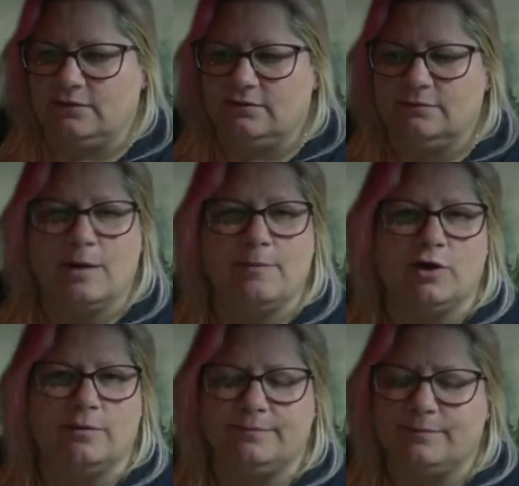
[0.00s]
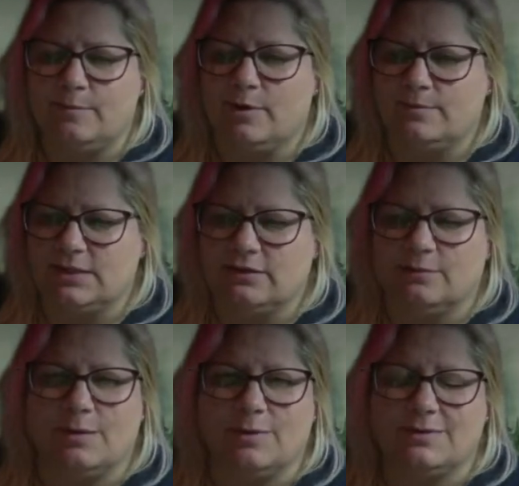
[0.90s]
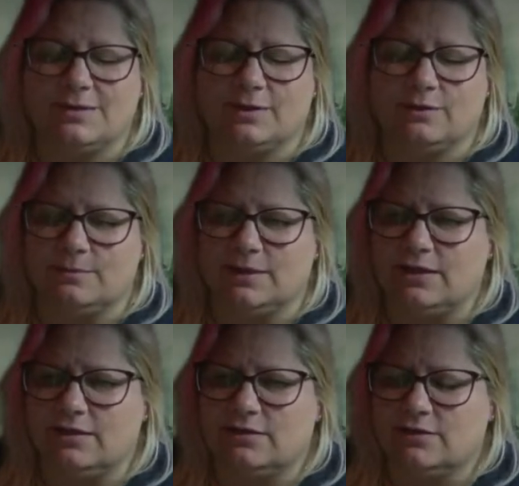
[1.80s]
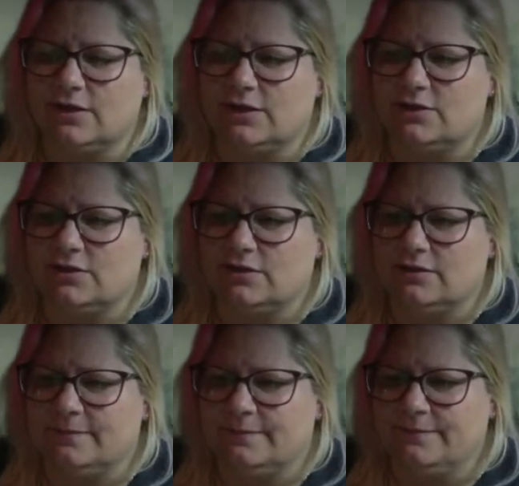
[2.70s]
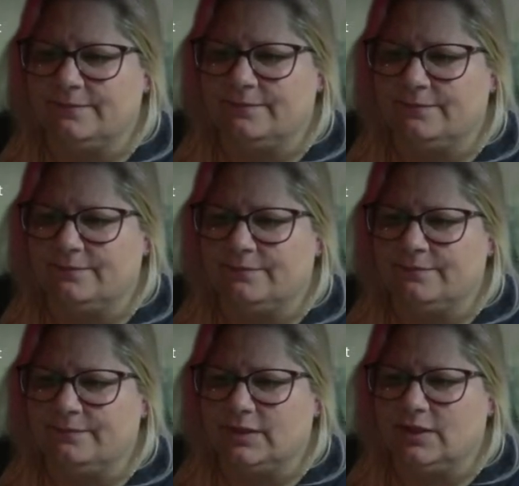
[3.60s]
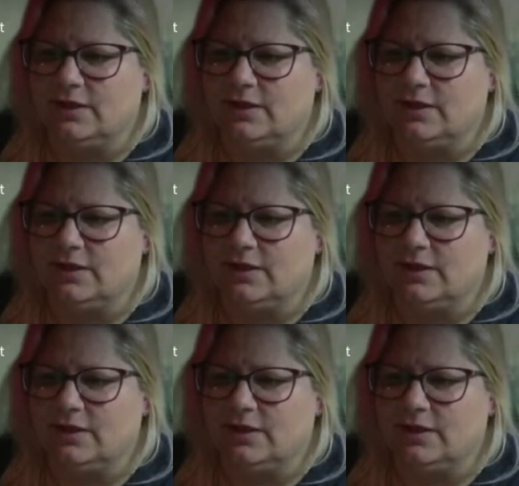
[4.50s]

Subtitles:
My mom. My mom's in there. My mom's up there with my kids, actually. Yeah.